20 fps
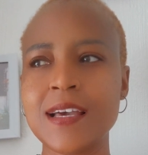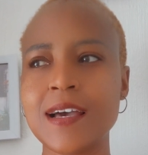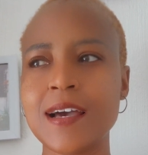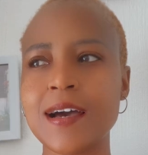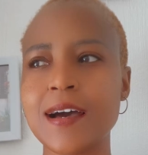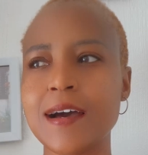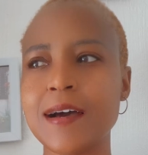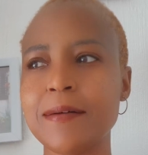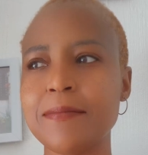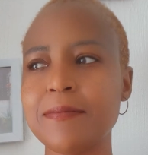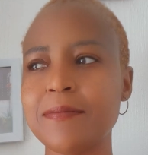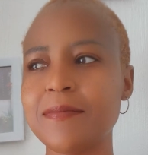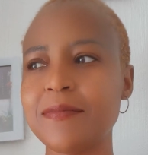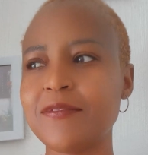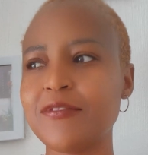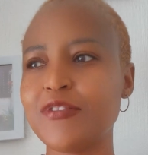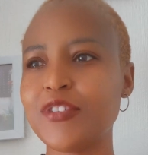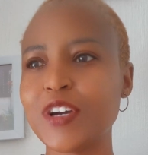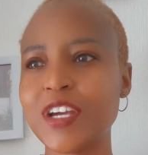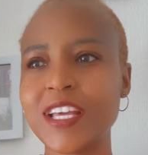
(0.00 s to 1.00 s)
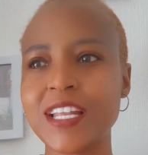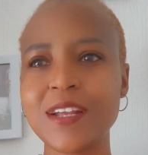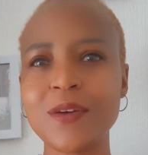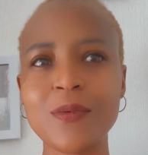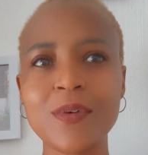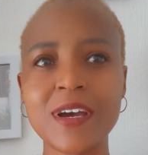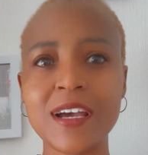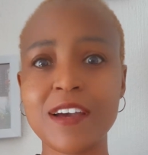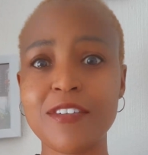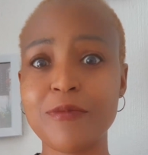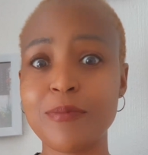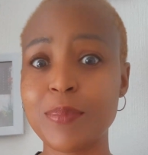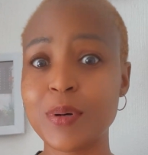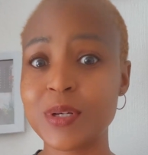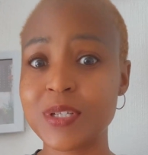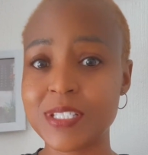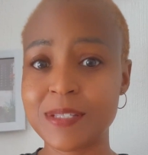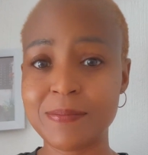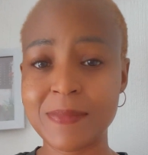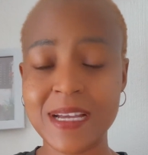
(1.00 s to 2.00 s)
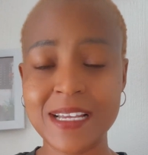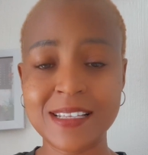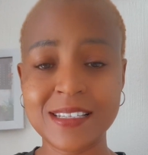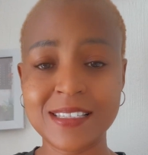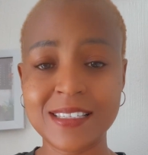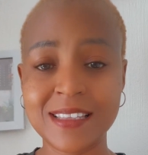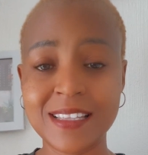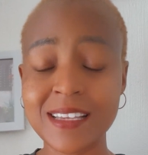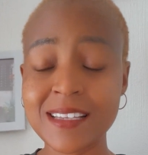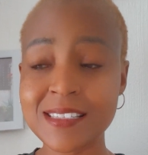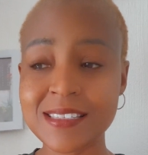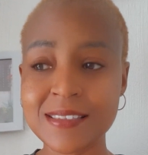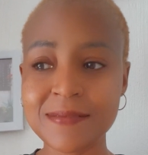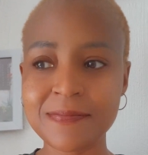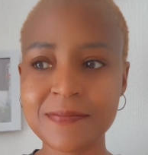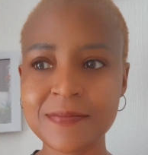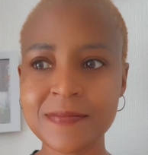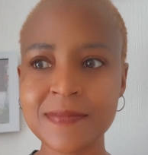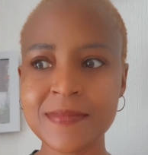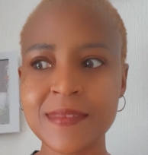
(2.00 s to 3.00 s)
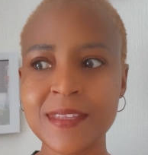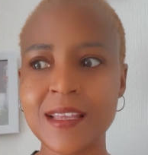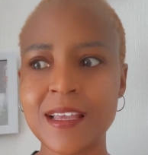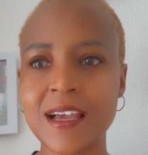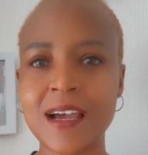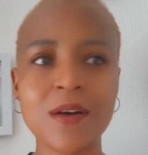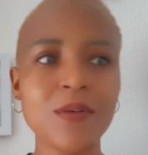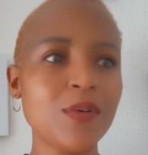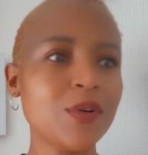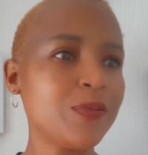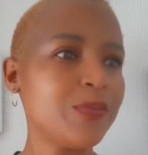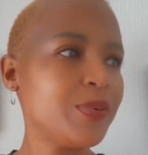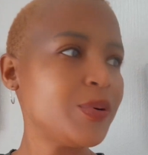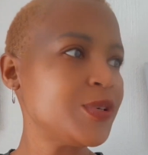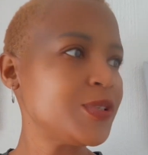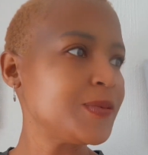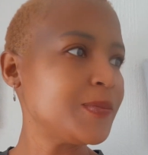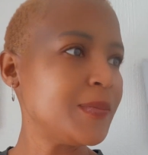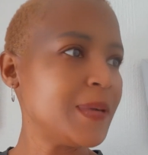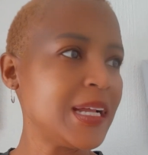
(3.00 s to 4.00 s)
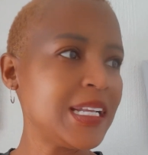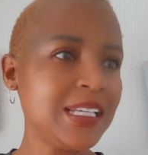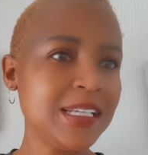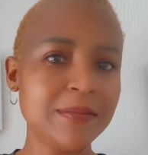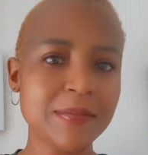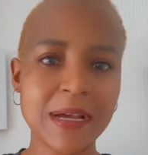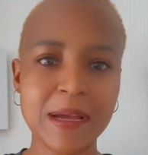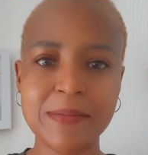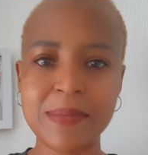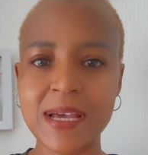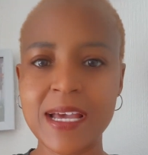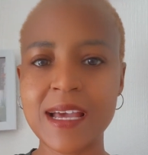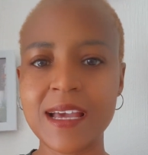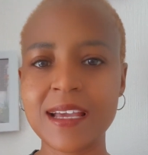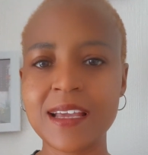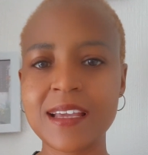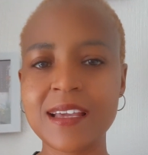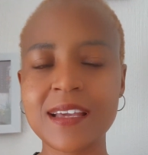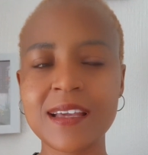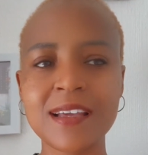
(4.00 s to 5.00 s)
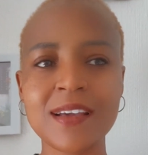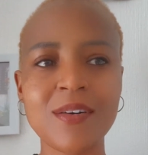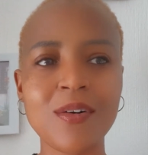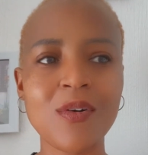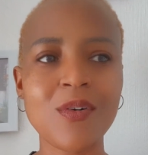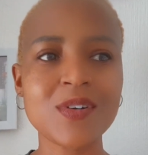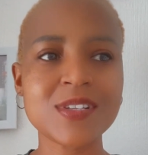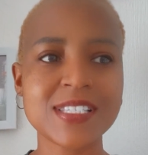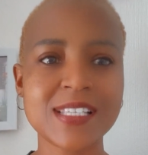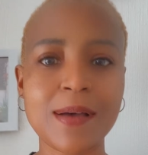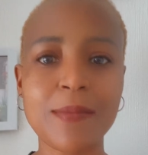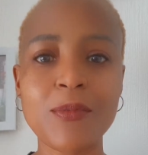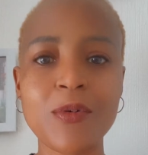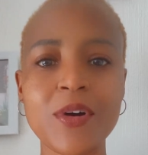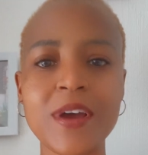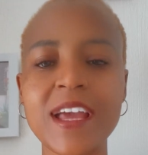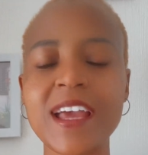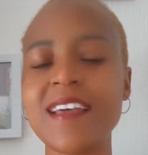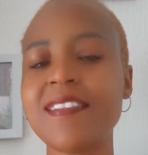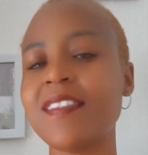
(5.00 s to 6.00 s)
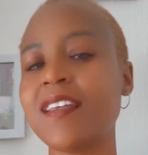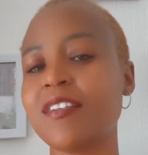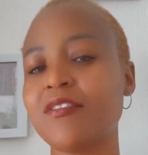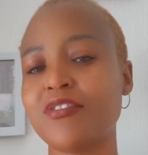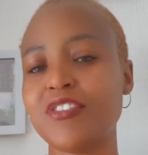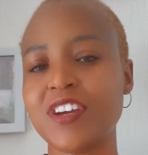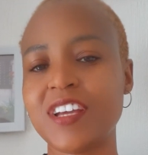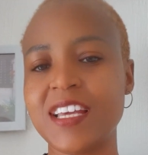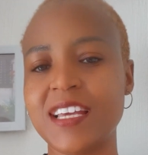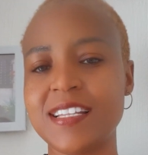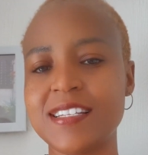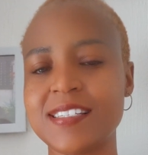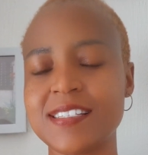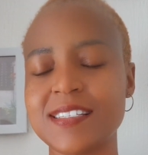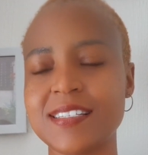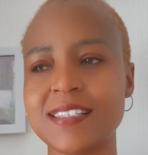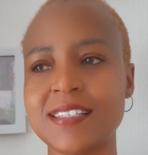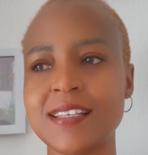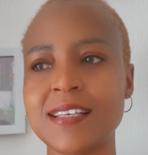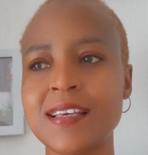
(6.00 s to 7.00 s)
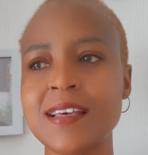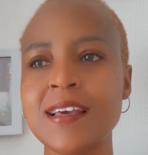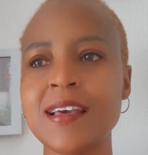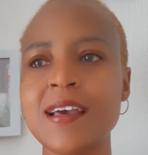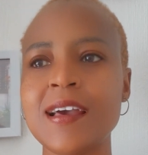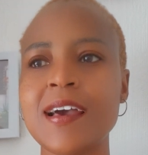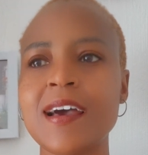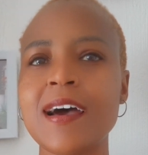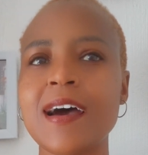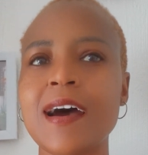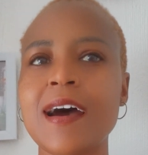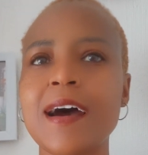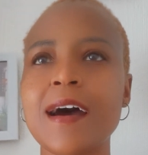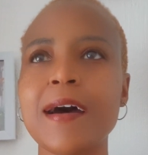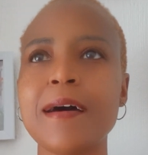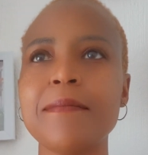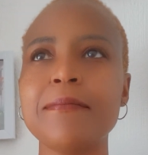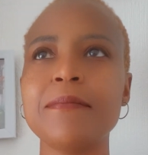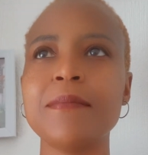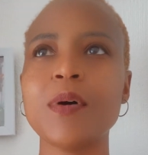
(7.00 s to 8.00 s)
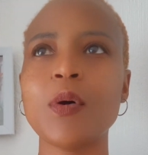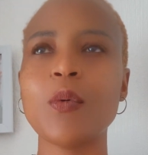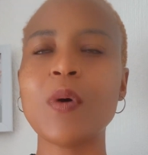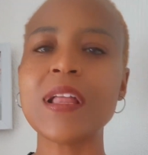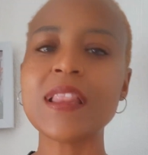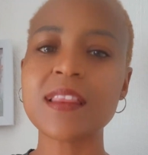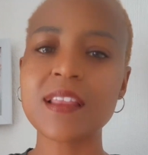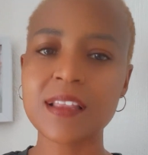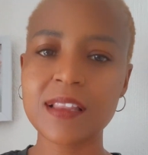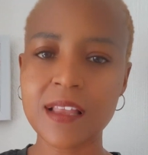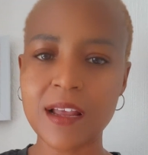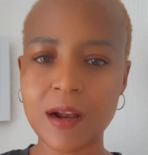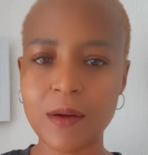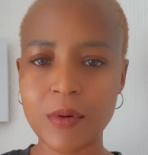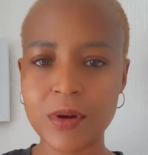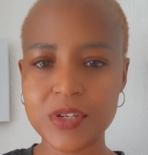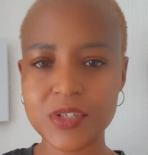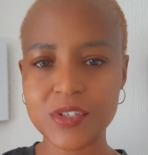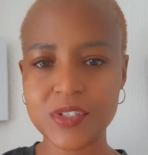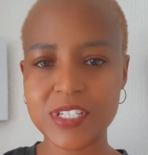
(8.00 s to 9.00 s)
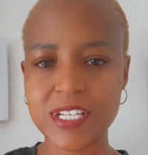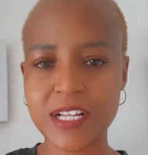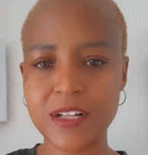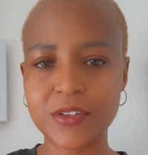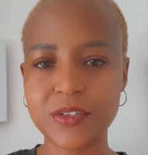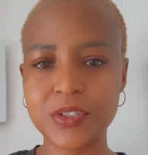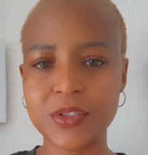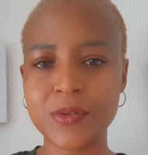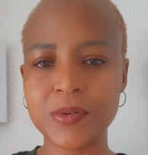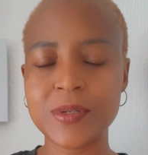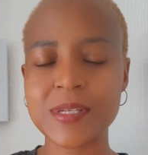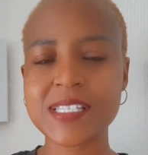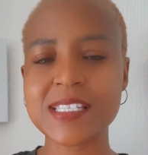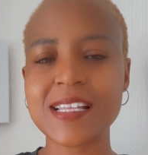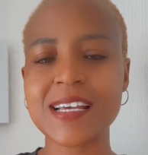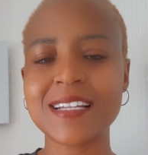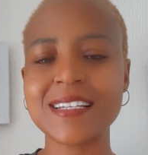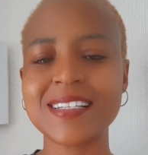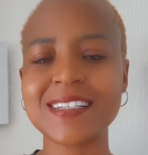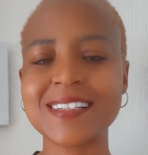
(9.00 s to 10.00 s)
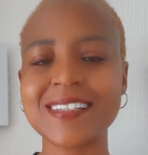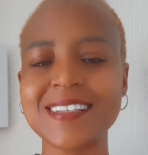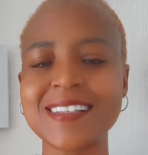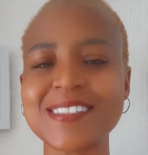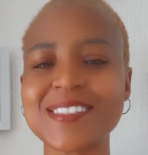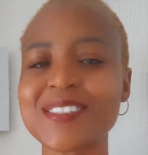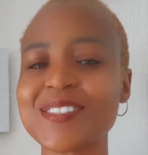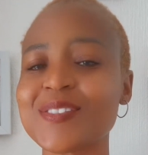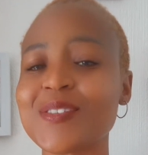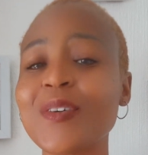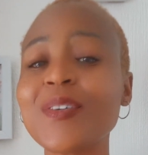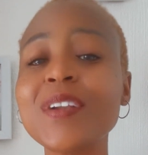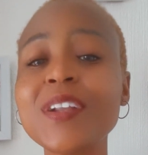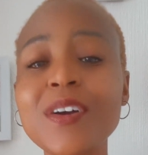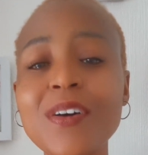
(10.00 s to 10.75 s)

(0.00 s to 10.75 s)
um, forgetting where I've put my things. I would put money in my bag or somewhere and then forget. Um, one thing that I want to tell you is that it's only